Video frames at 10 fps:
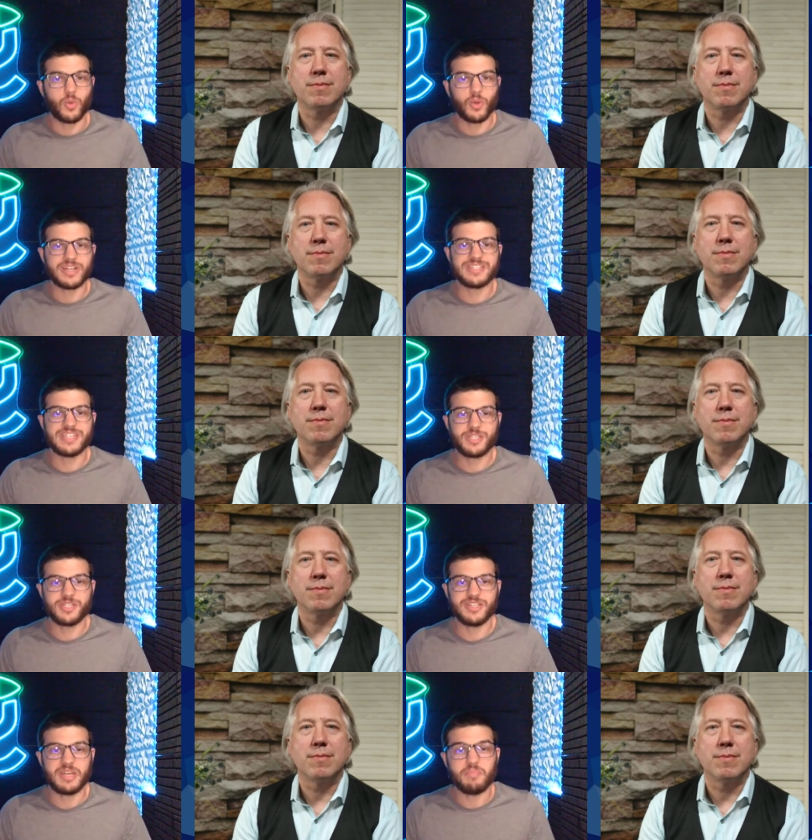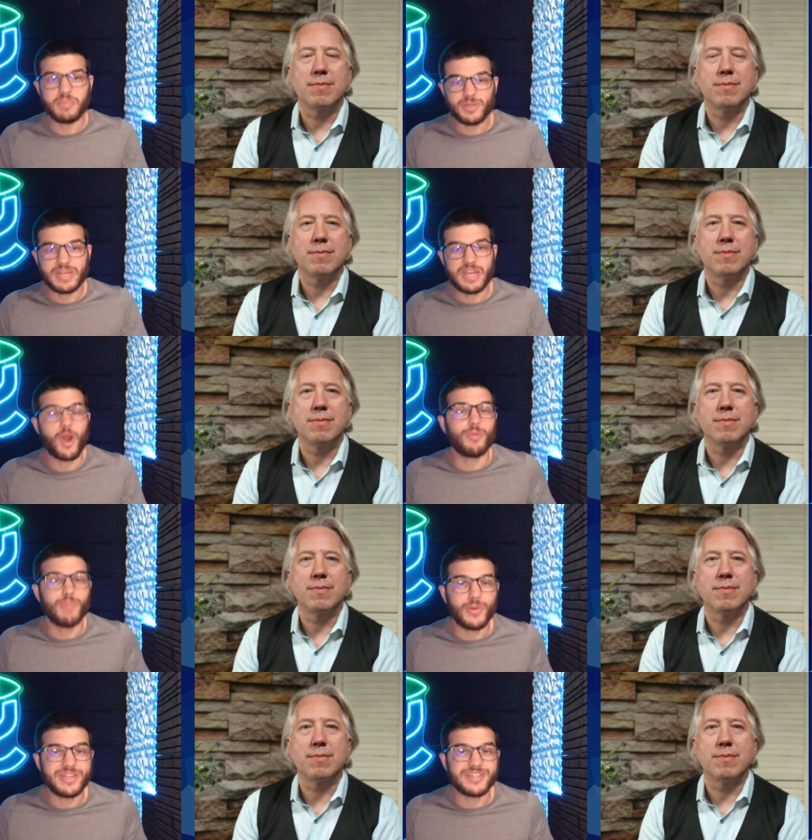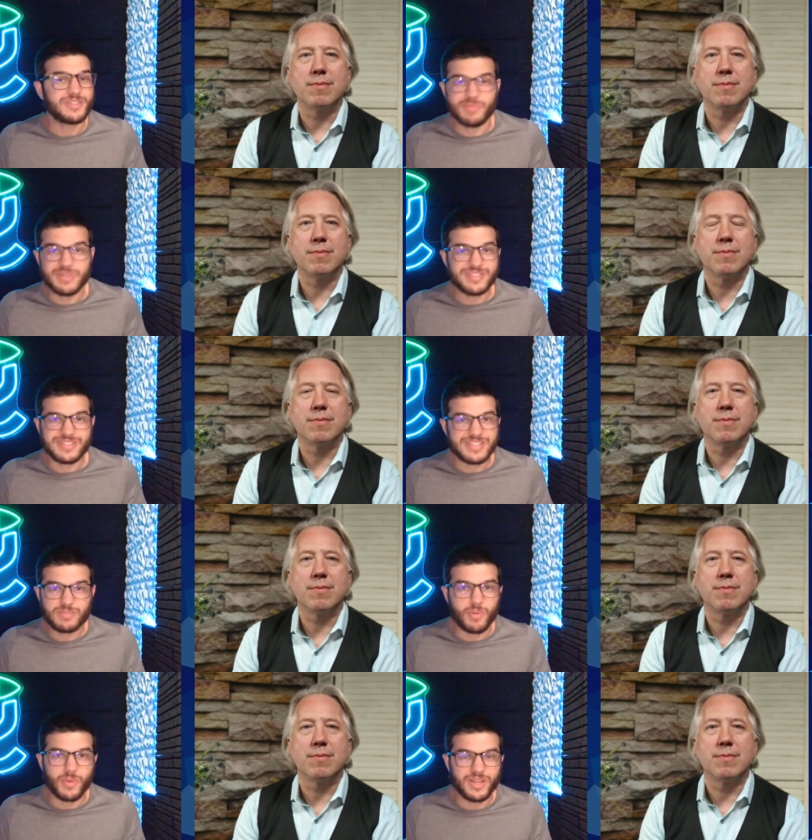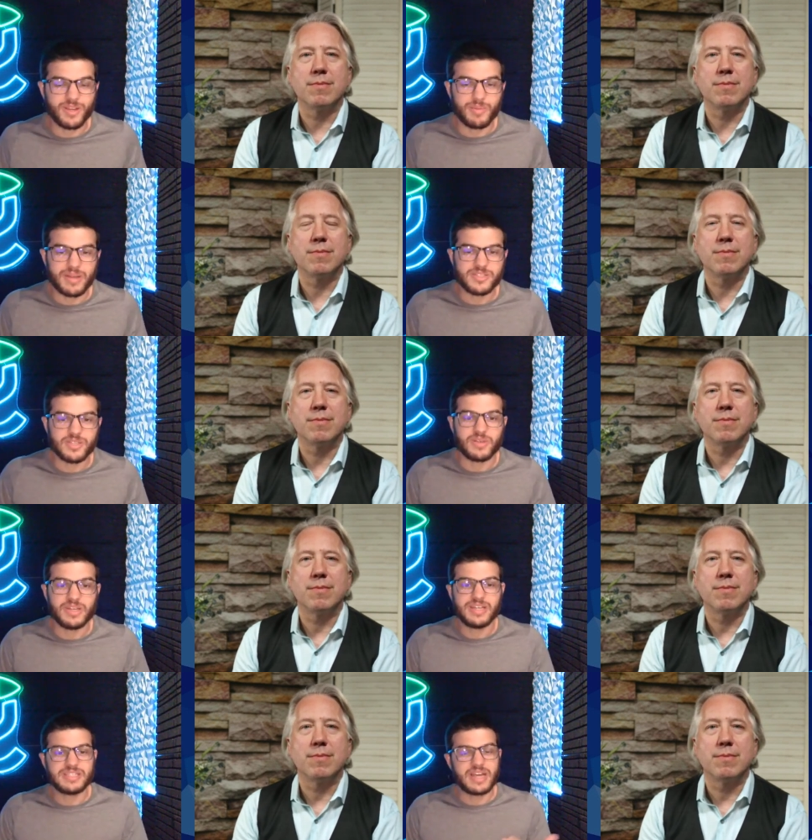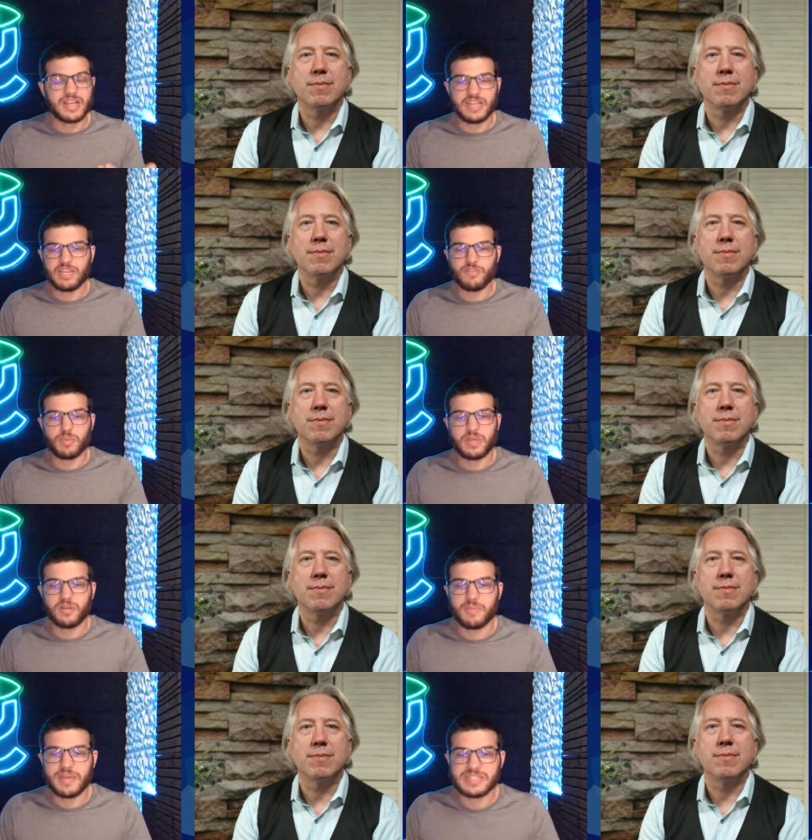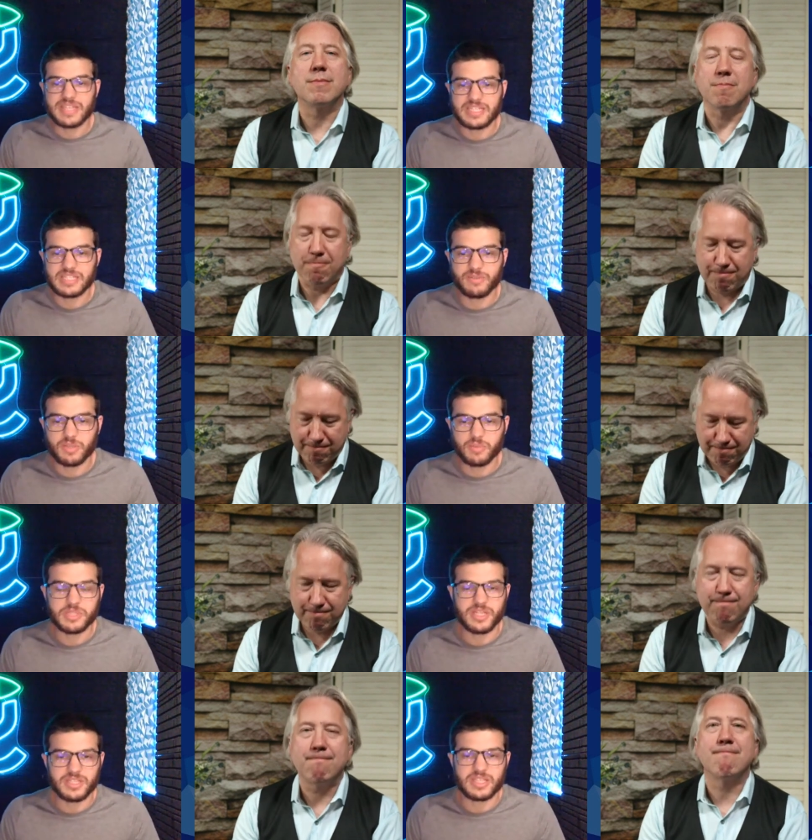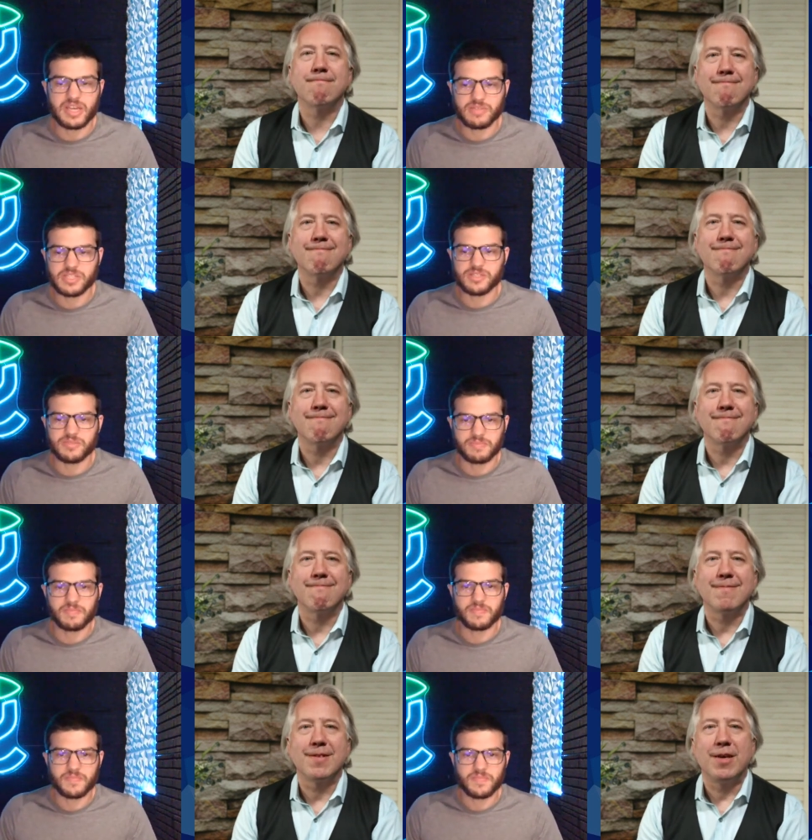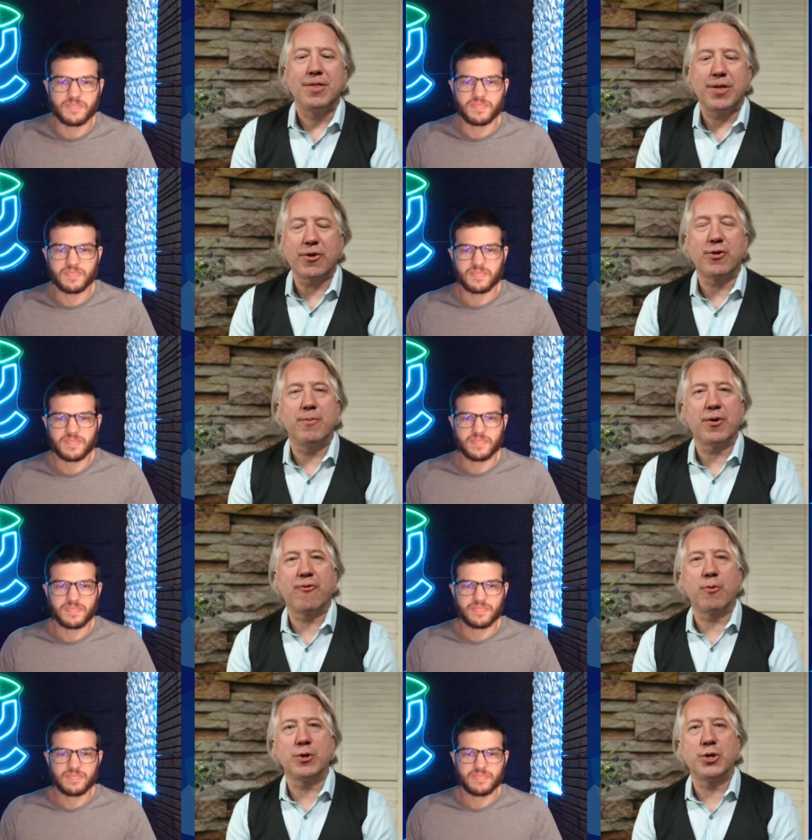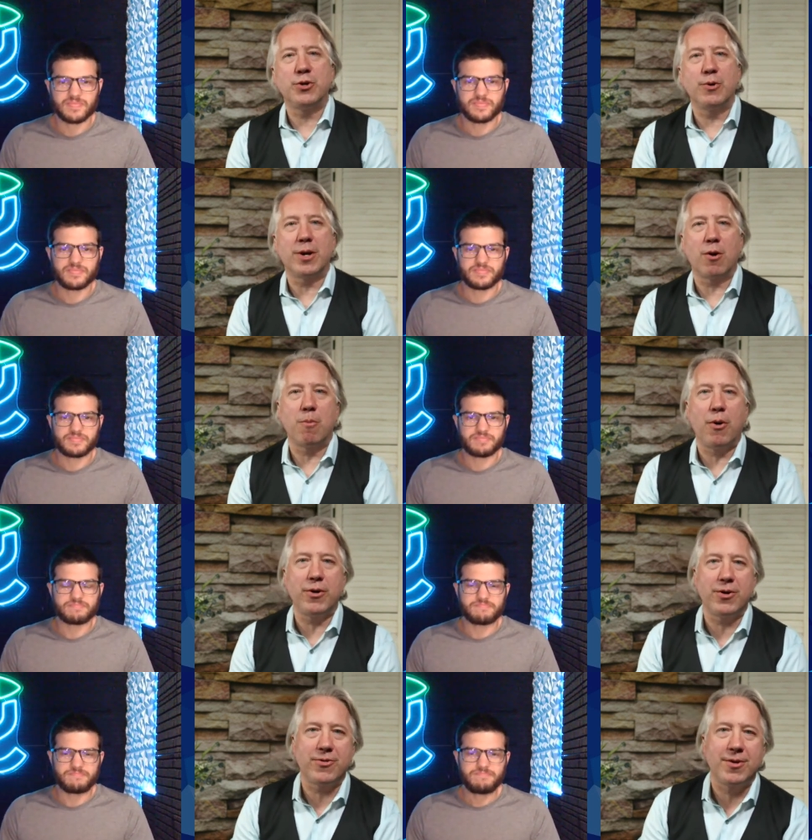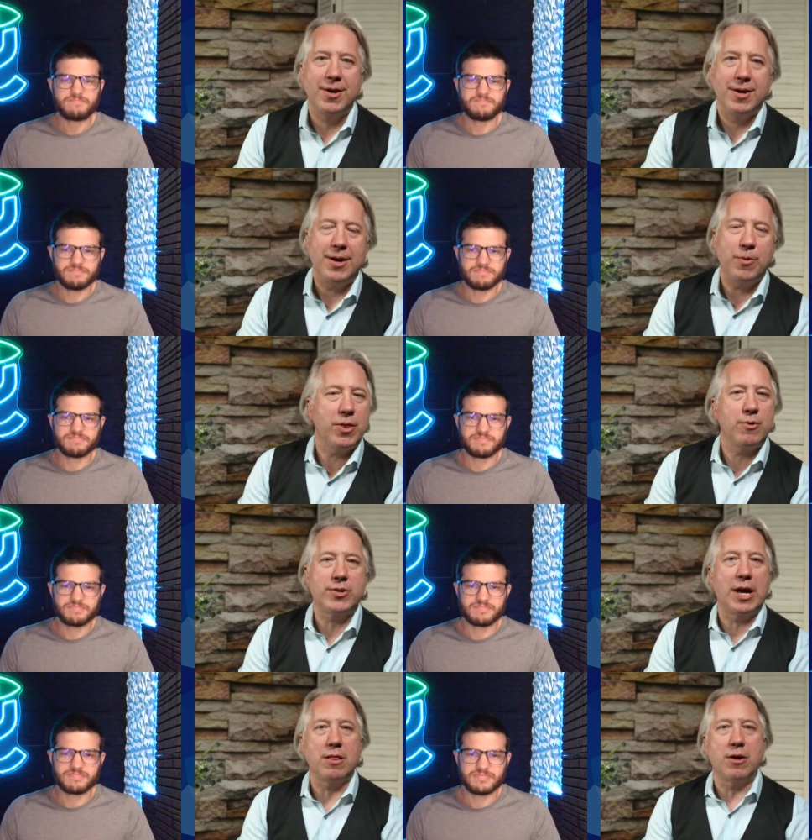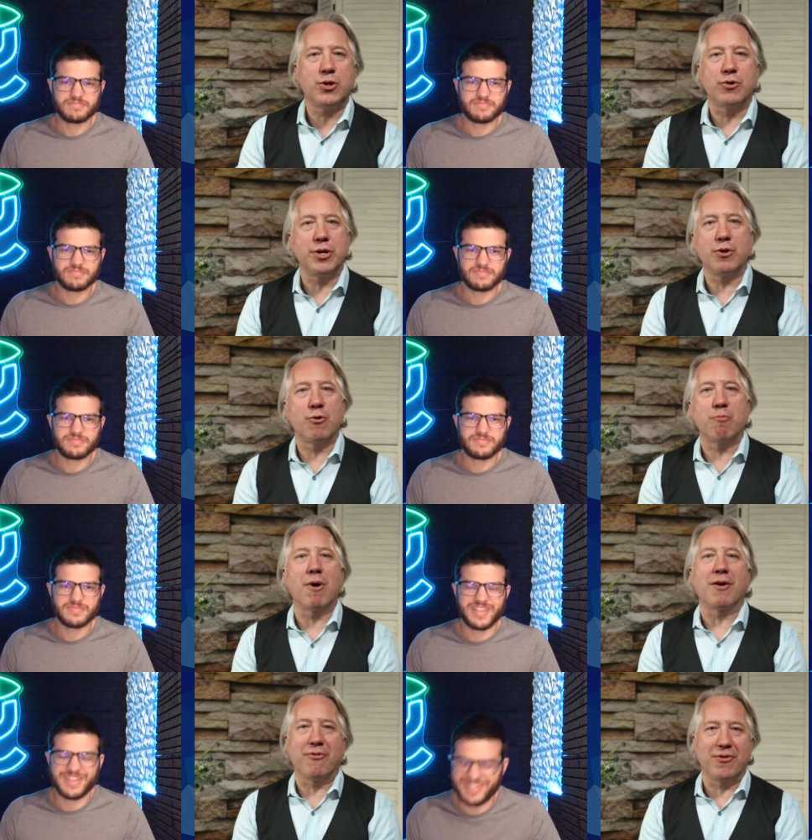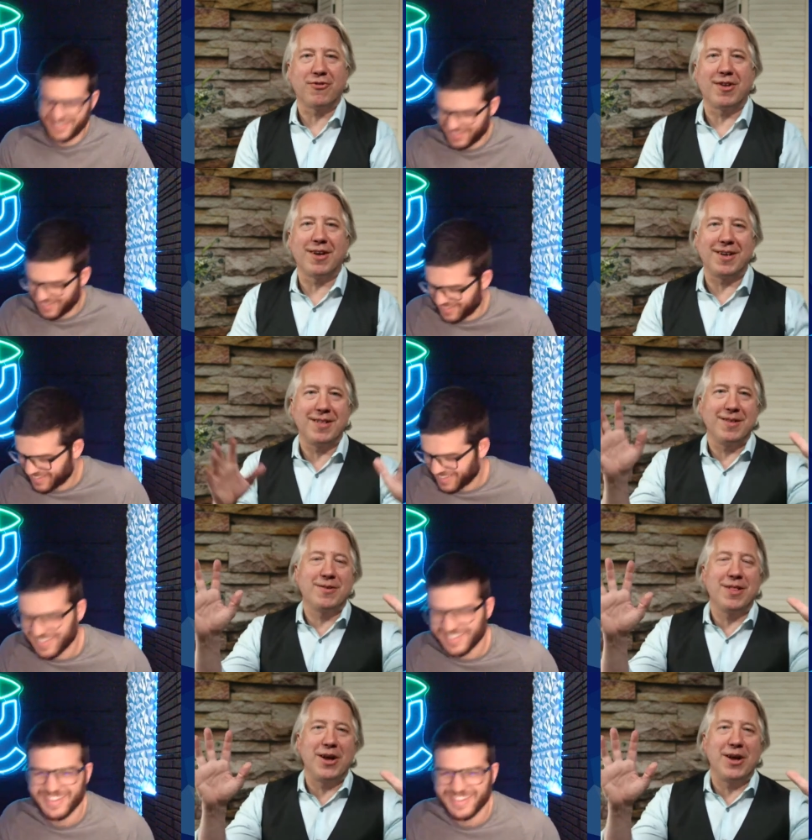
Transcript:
Speaker 1: organization and build a harmonious business. That's what we're here about. So Scott, thank you for being an amazing guest. I really appreciate this
Speaker 2: conversation. Thanks so much for what you do at Harmonious, whether it's at lunch or dinner or breakfast, uh, and glad to